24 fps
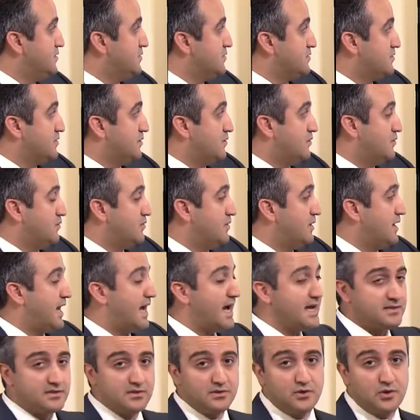So
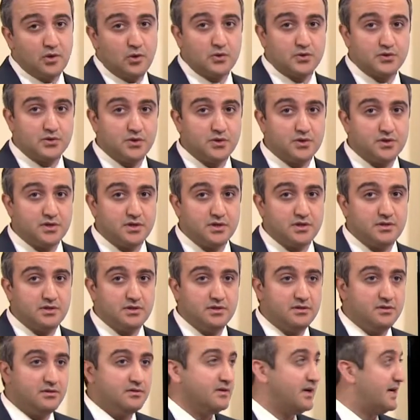as a neurosurgeon,
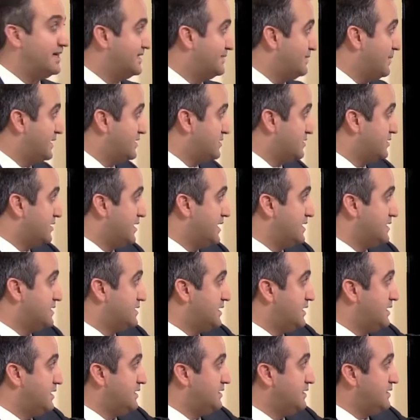I specialize
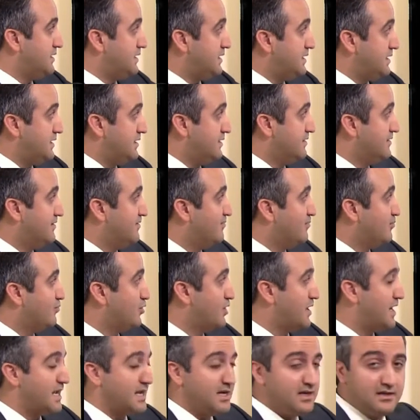in the
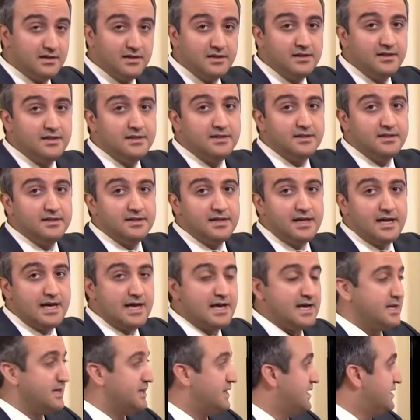brain,
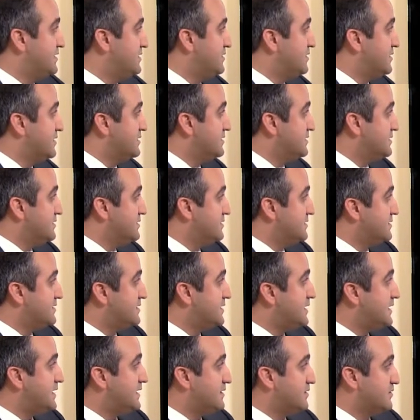and as you can
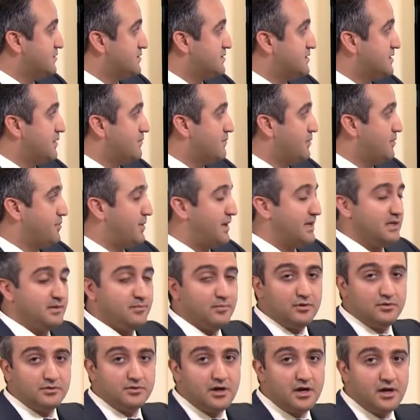see, there's
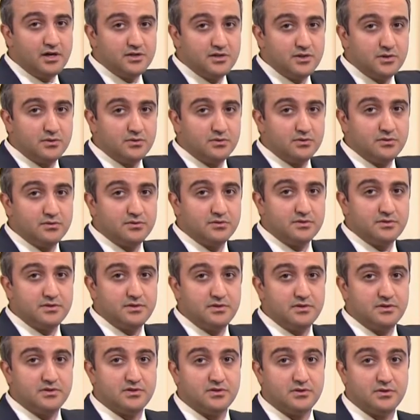subependymal nodules,
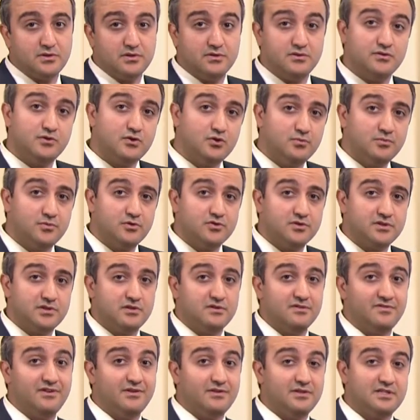there are certain tumors that
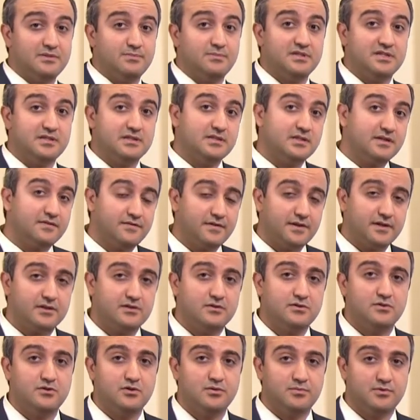are very specific
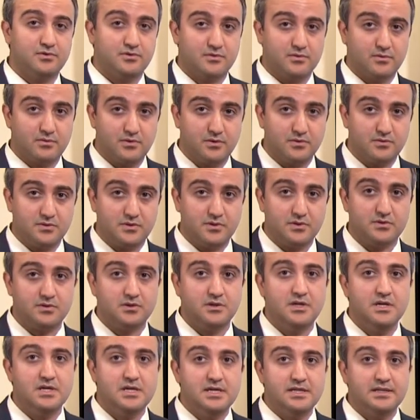to tuberous sclerosis
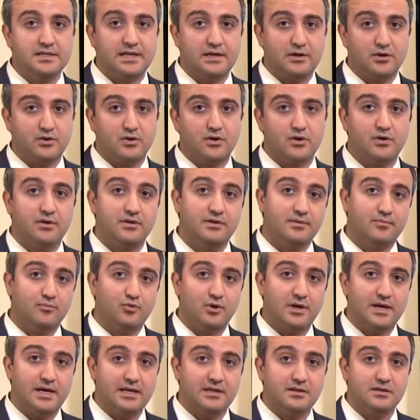that occur in the
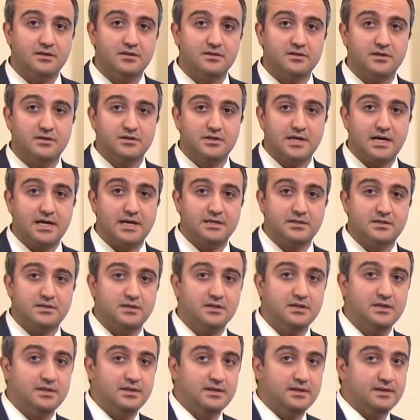brain, such as
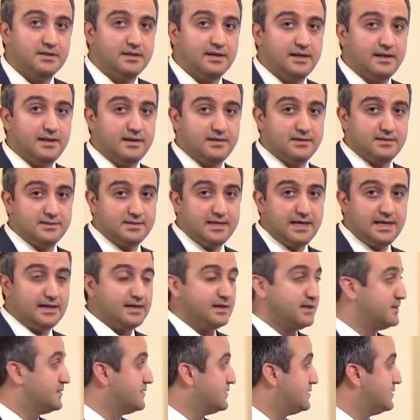uh,
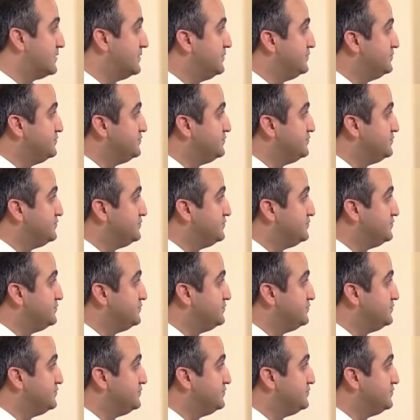SEGAs,